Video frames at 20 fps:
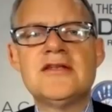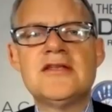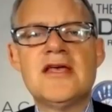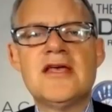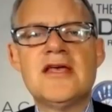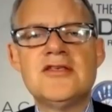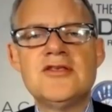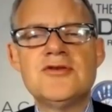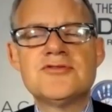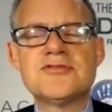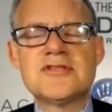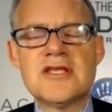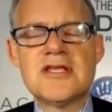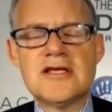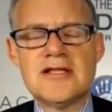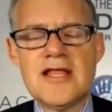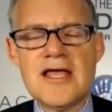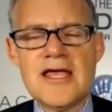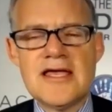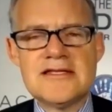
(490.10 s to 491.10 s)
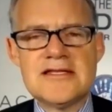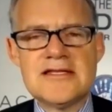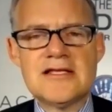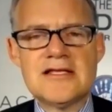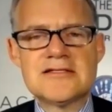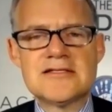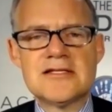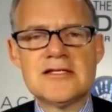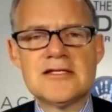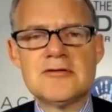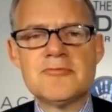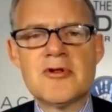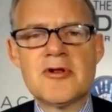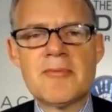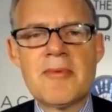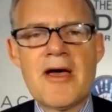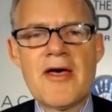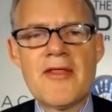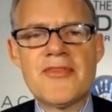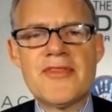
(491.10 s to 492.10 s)
UCLA. Tell us a little bit
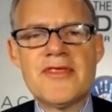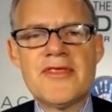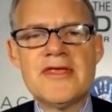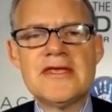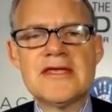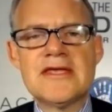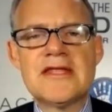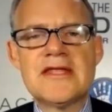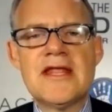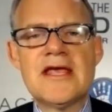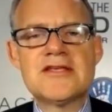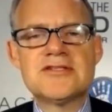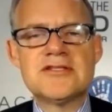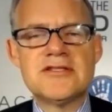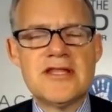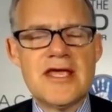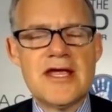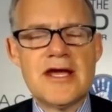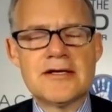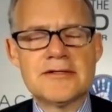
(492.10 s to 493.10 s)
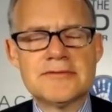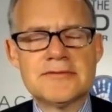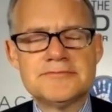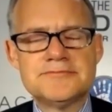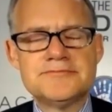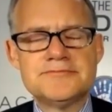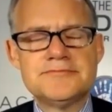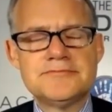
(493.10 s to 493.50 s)
about the connection there.